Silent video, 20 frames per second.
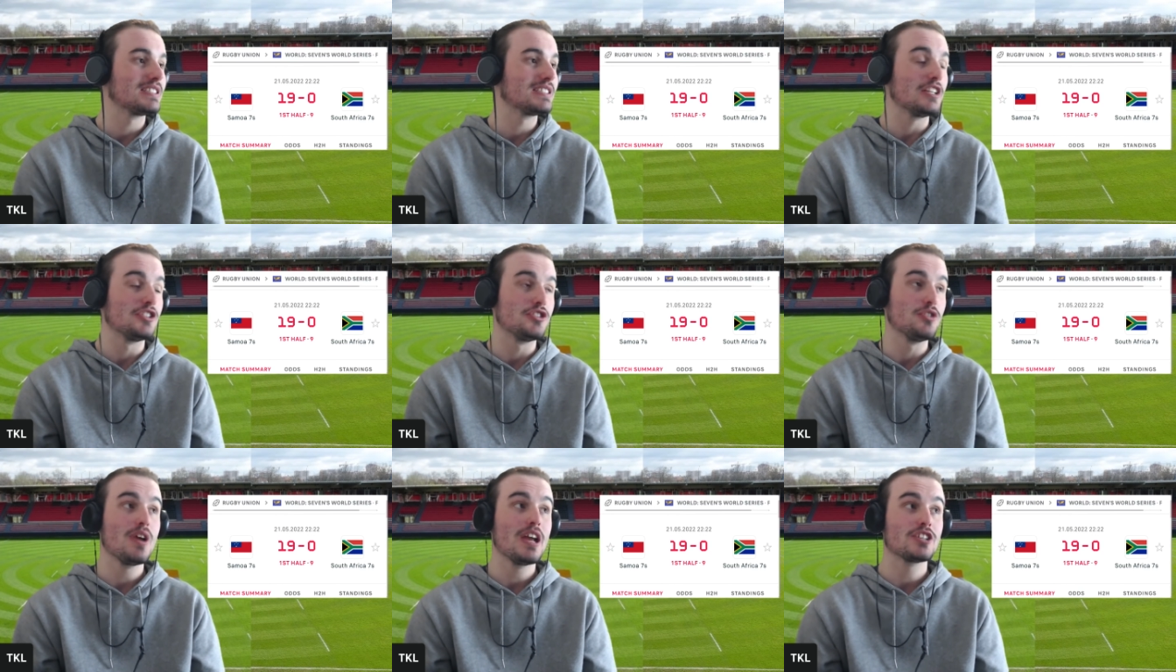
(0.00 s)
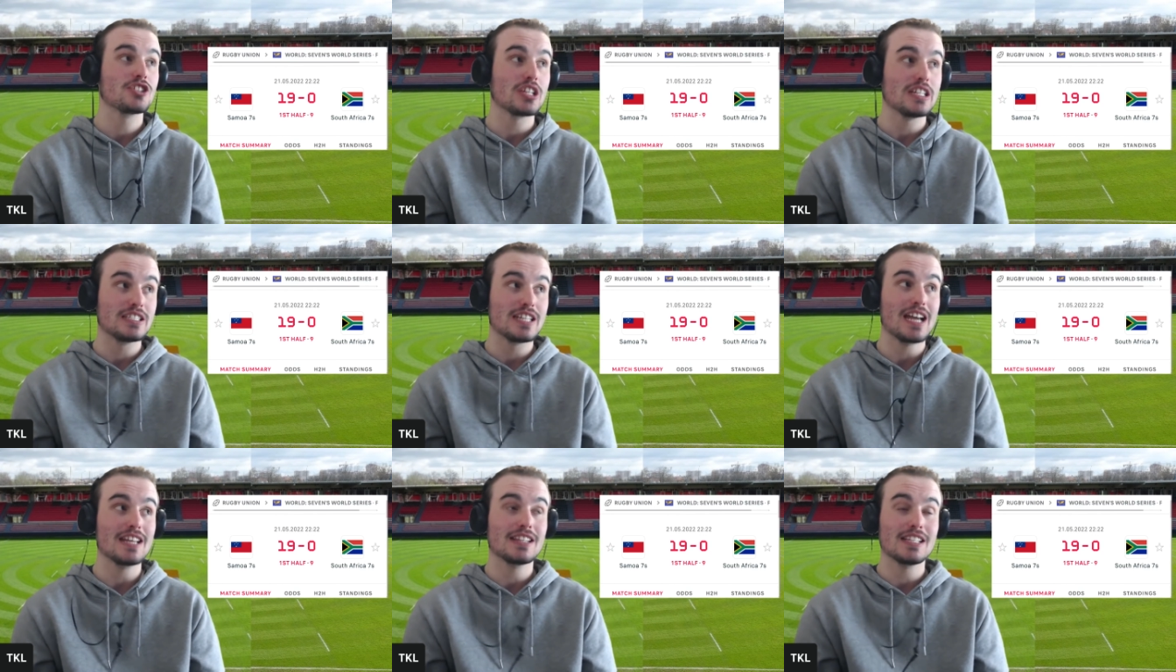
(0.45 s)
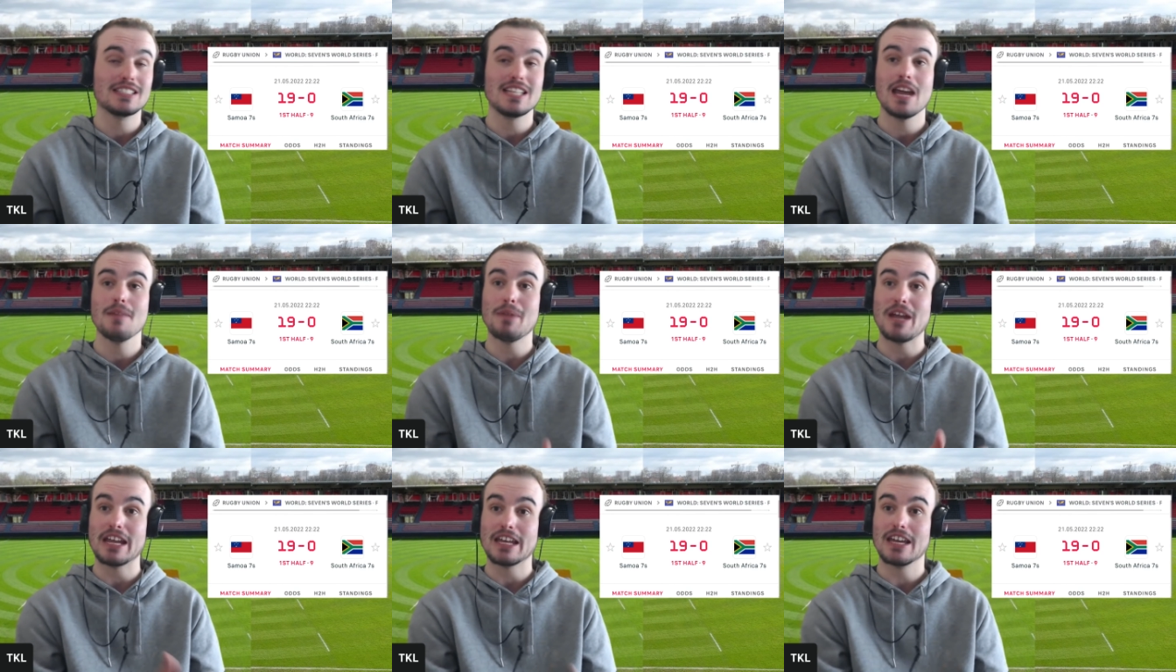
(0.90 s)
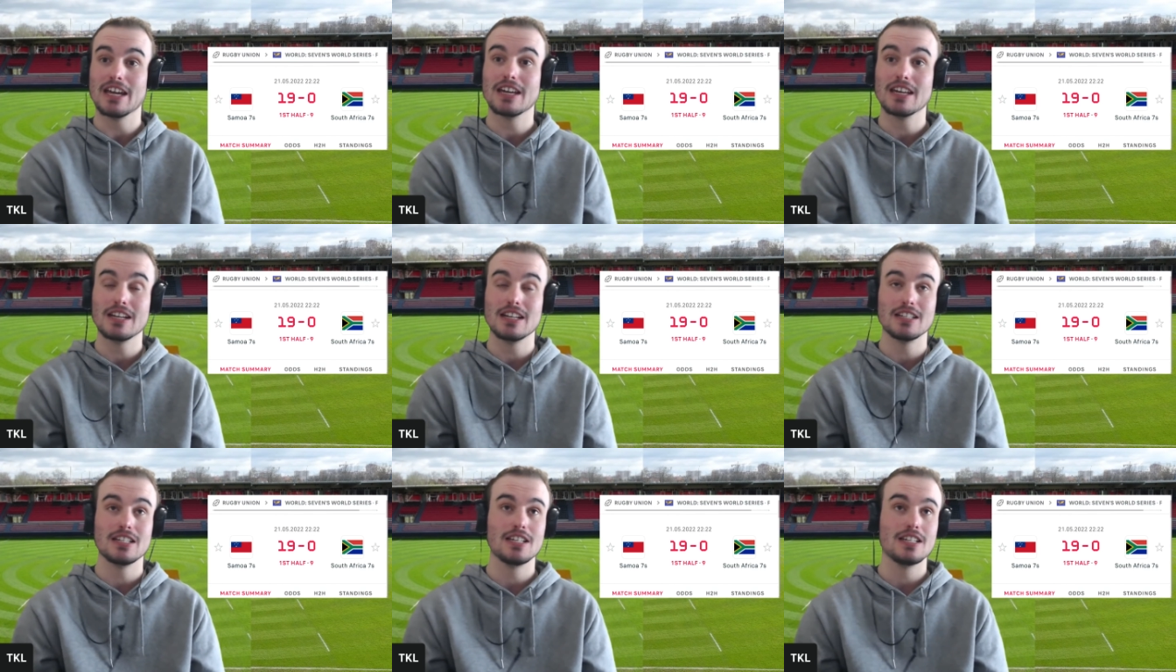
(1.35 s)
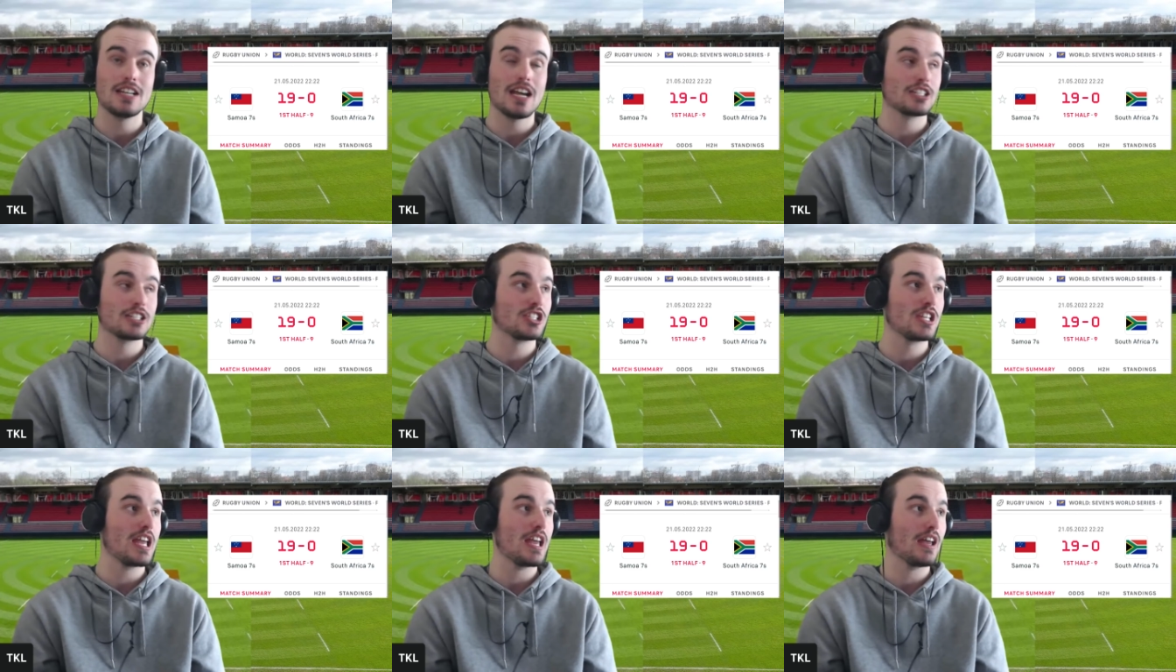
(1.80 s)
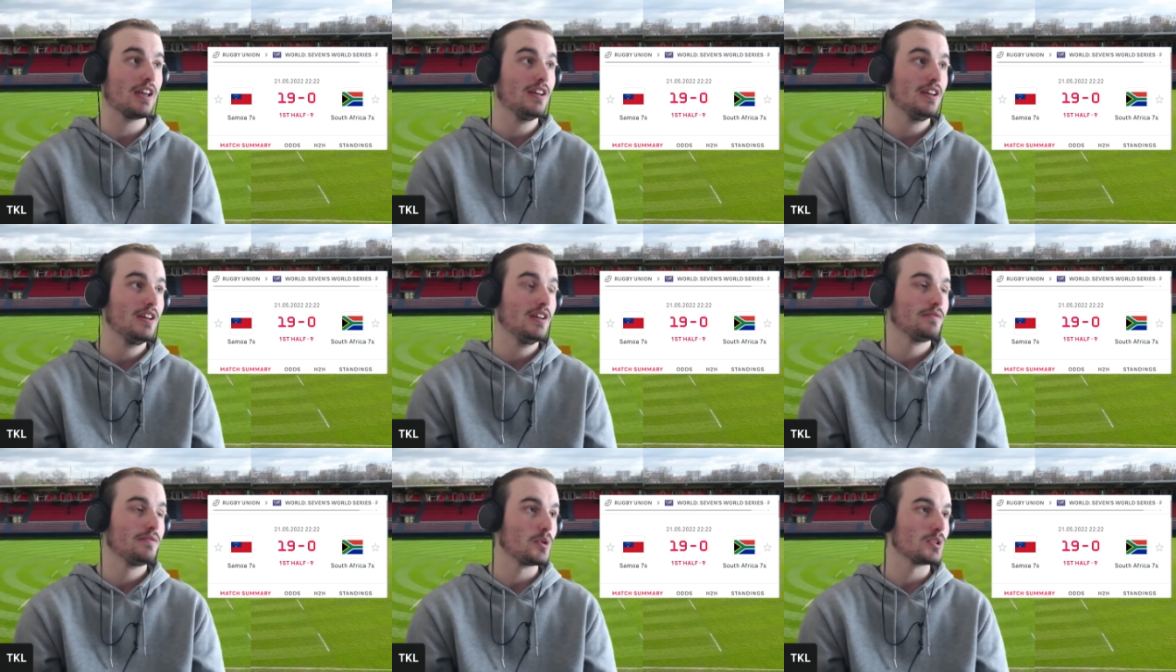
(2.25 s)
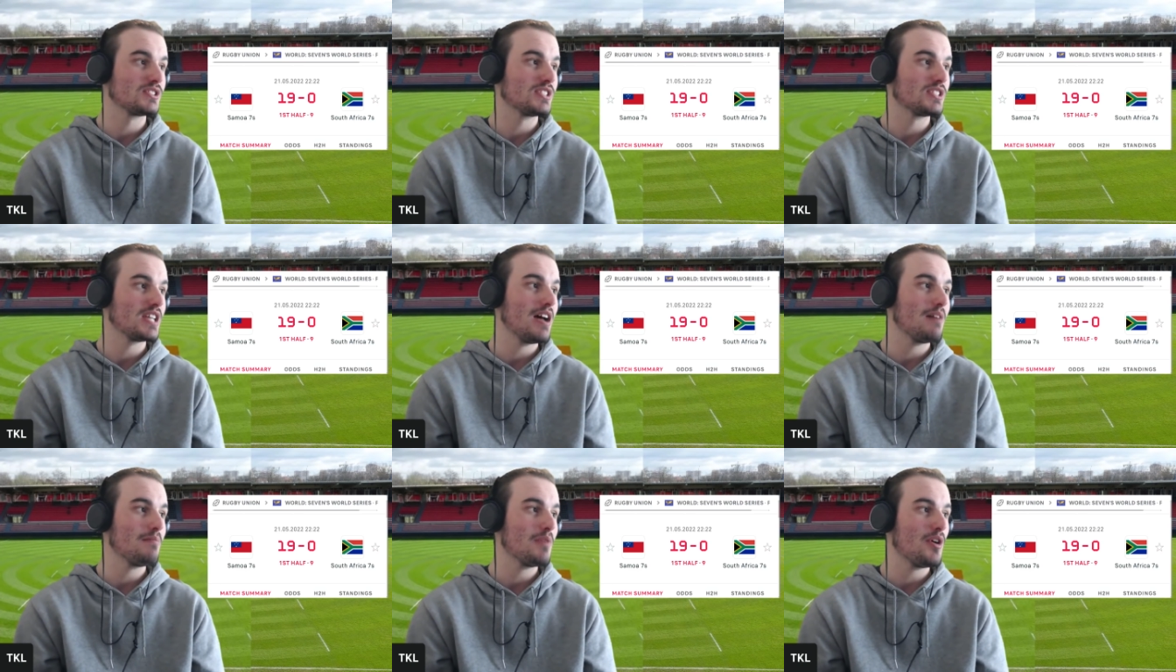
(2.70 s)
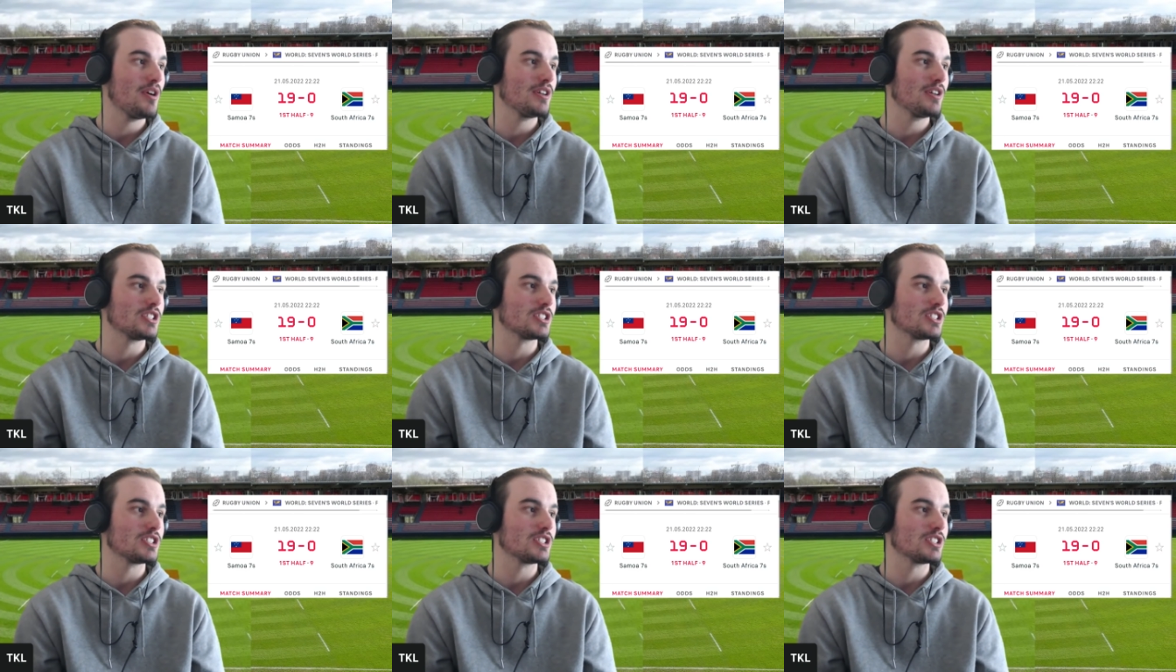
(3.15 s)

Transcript: They do actually take the tap and kick it into touch there for Samoa,